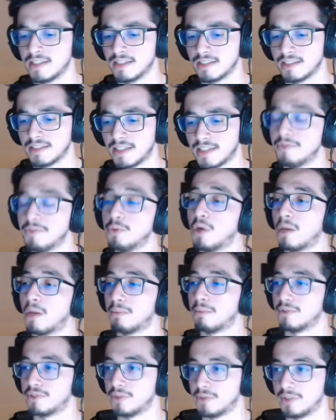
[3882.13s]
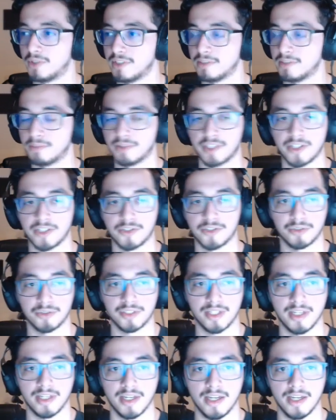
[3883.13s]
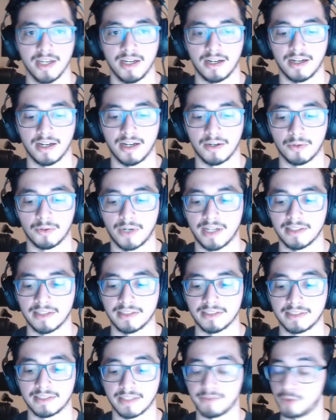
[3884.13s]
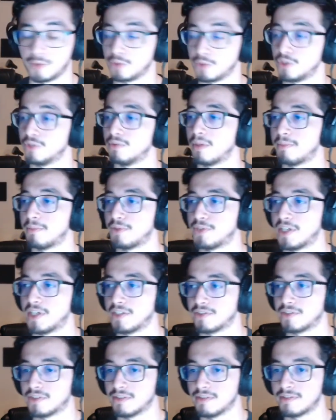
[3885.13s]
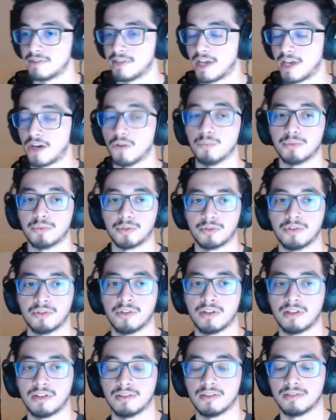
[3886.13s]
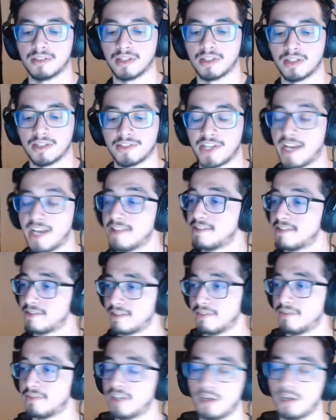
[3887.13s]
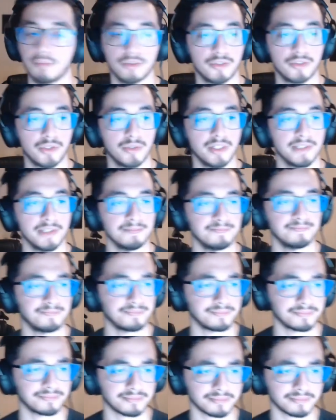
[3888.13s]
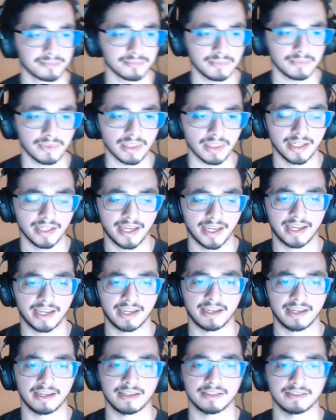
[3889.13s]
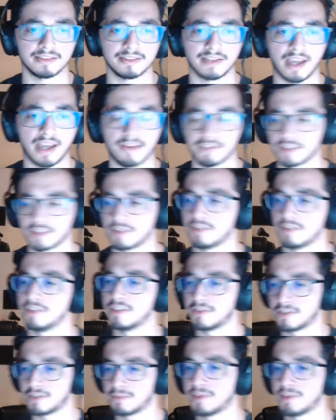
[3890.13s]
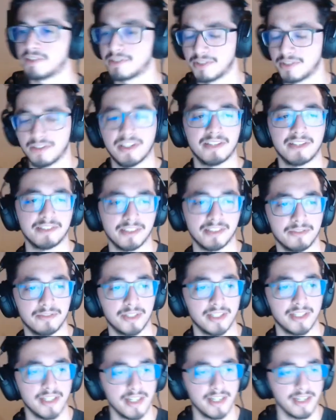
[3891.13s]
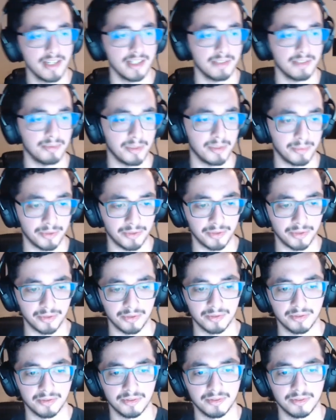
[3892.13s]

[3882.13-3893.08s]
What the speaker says: give you opportunities potentially, or at least give you a good reputation to help your chances of an opportunity. And having the good introspection, all that stuff, right, to be able to